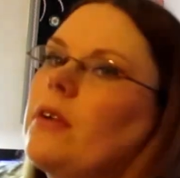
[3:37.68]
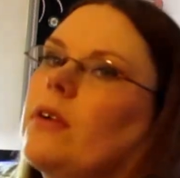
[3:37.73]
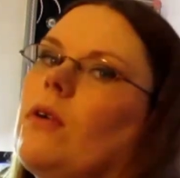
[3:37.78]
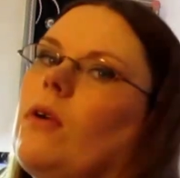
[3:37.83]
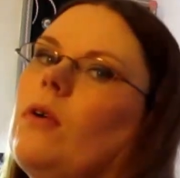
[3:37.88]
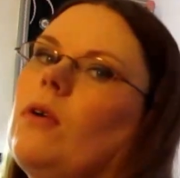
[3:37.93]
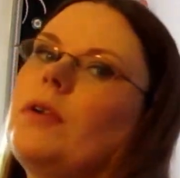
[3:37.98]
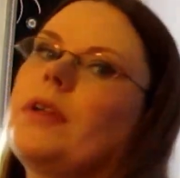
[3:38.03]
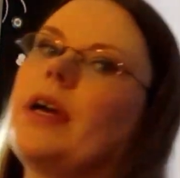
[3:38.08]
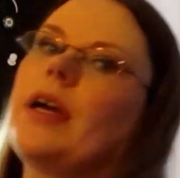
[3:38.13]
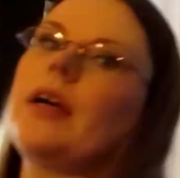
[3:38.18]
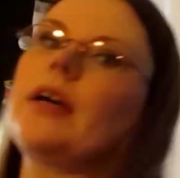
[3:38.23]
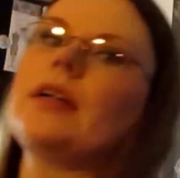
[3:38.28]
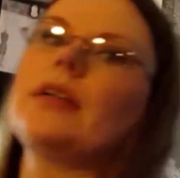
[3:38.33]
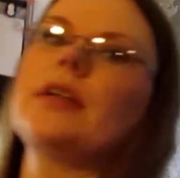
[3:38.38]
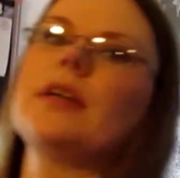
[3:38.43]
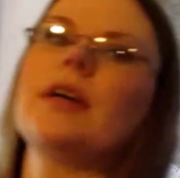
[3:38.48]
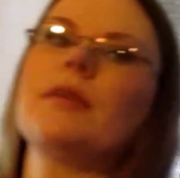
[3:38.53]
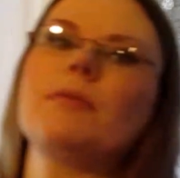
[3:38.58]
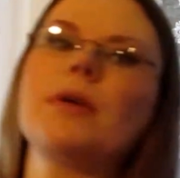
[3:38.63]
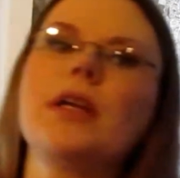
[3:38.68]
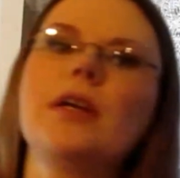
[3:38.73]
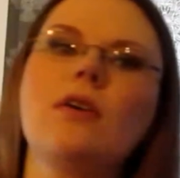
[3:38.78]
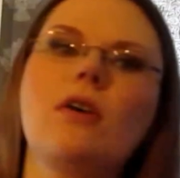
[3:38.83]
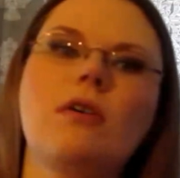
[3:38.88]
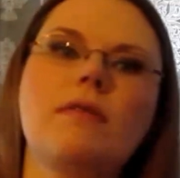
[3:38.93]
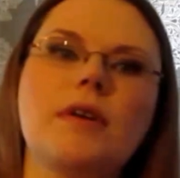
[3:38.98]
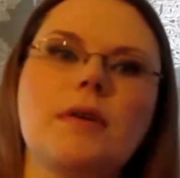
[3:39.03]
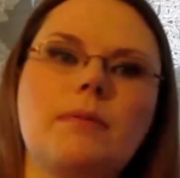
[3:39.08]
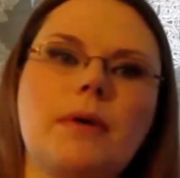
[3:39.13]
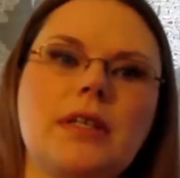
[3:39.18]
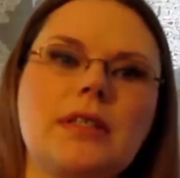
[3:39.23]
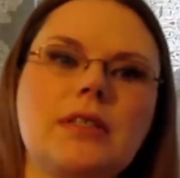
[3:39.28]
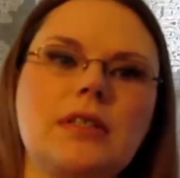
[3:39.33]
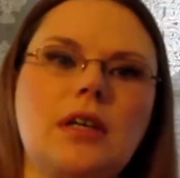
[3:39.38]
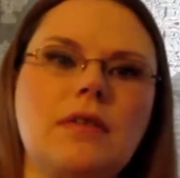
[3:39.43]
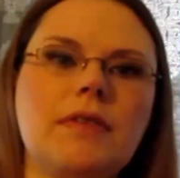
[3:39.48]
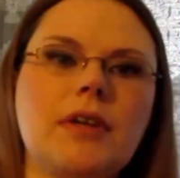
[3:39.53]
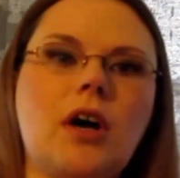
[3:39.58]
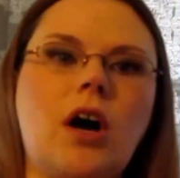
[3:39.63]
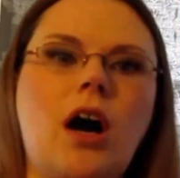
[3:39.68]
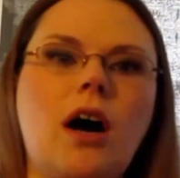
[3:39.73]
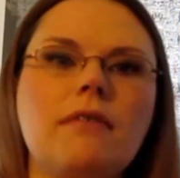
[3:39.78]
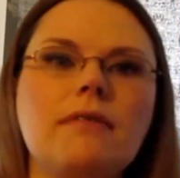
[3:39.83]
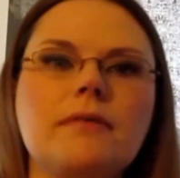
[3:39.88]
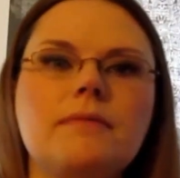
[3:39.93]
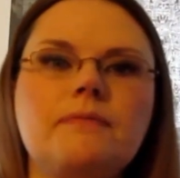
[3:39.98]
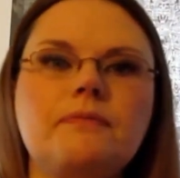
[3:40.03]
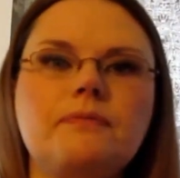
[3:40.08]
cold, and I'm getting over it, but I still have the cough.